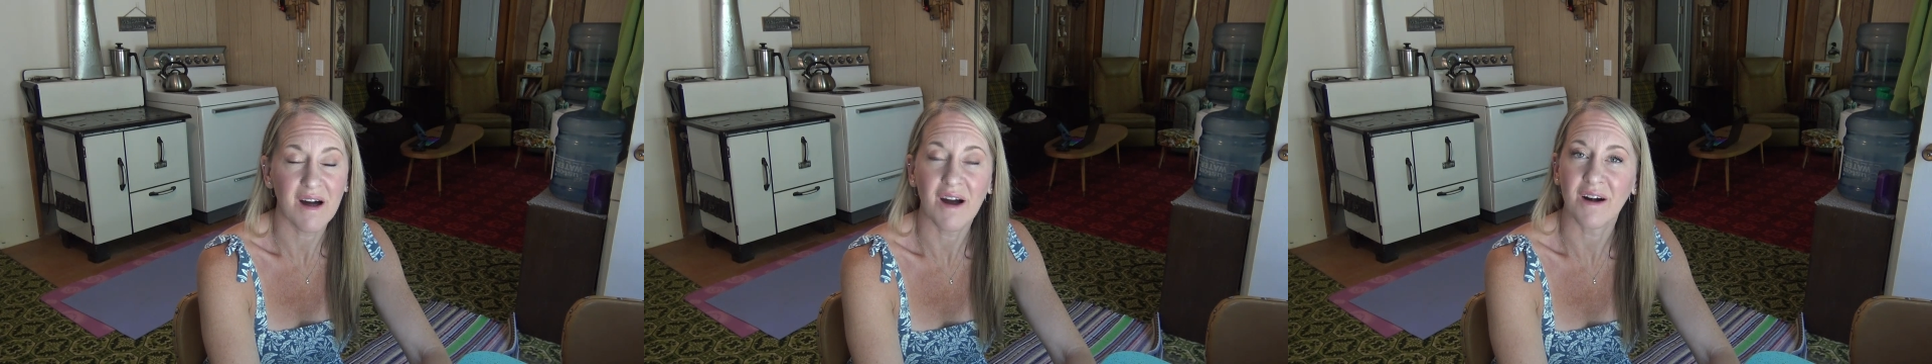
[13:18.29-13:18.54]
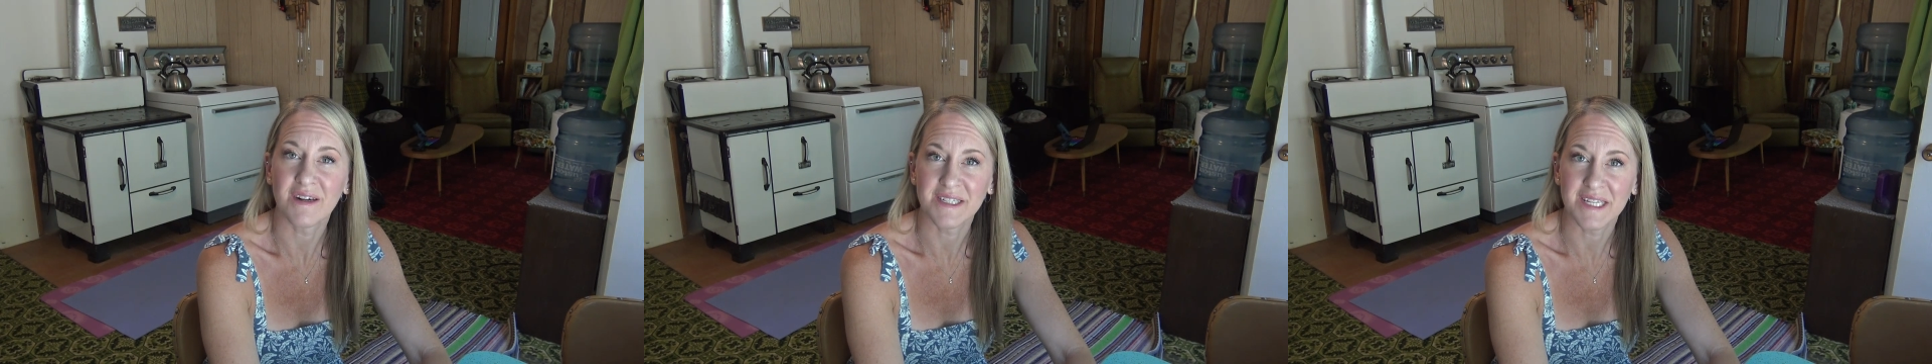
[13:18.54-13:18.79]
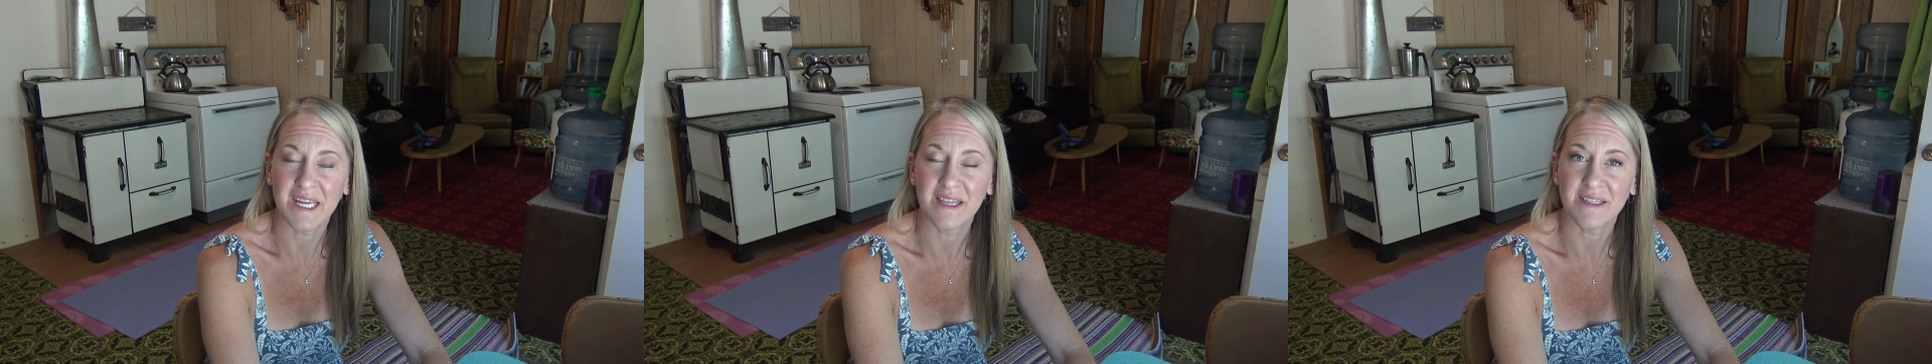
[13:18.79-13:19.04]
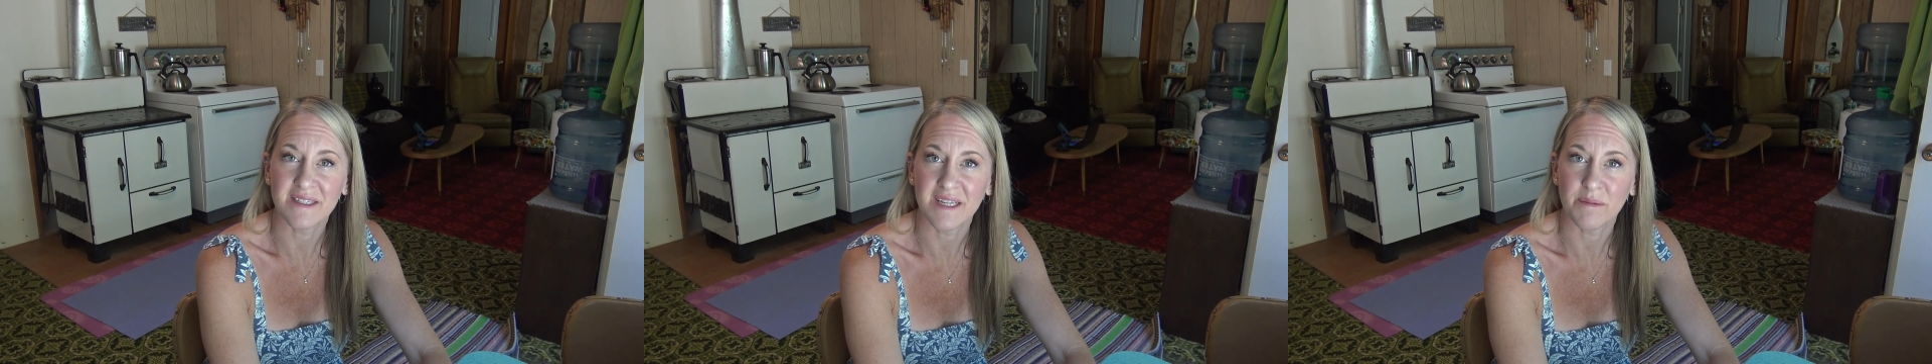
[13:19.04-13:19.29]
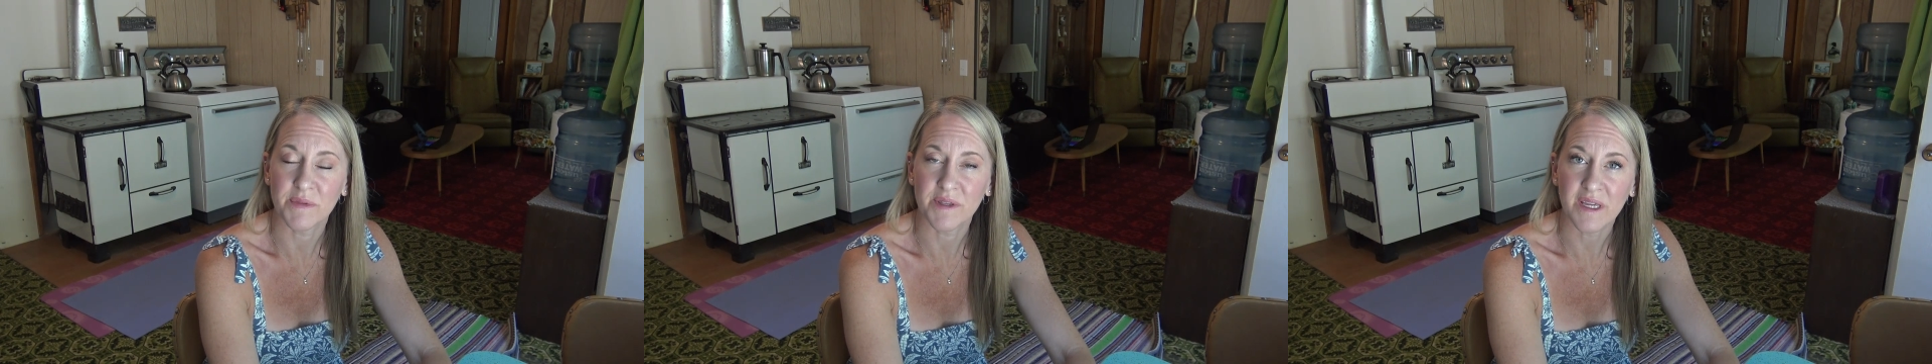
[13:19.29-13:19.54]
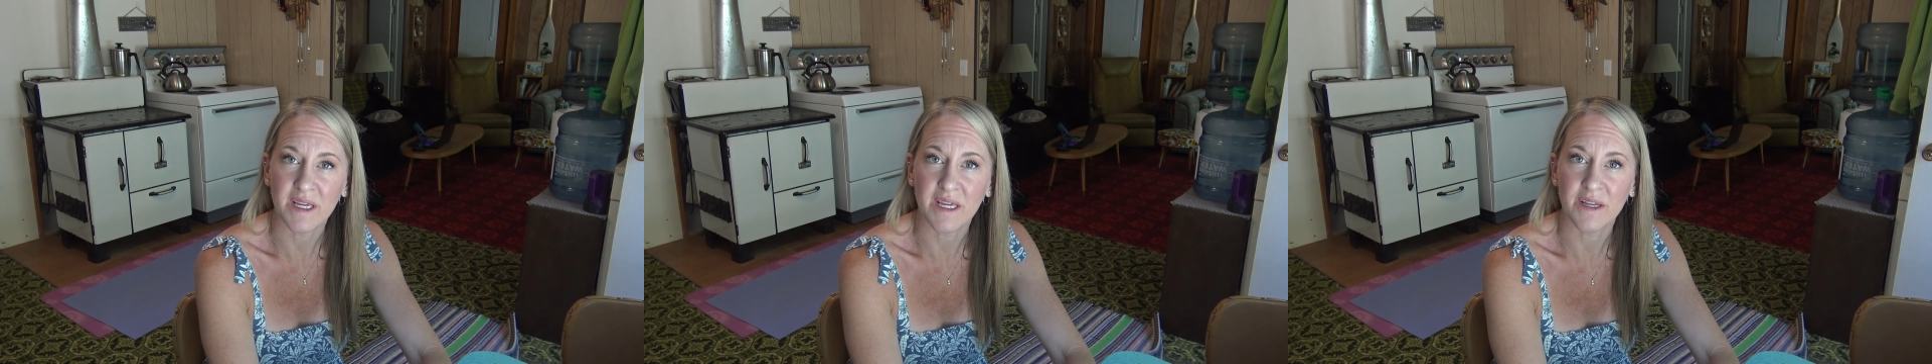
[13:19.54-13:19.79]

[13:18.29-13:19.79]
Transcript: are seeking the same thing.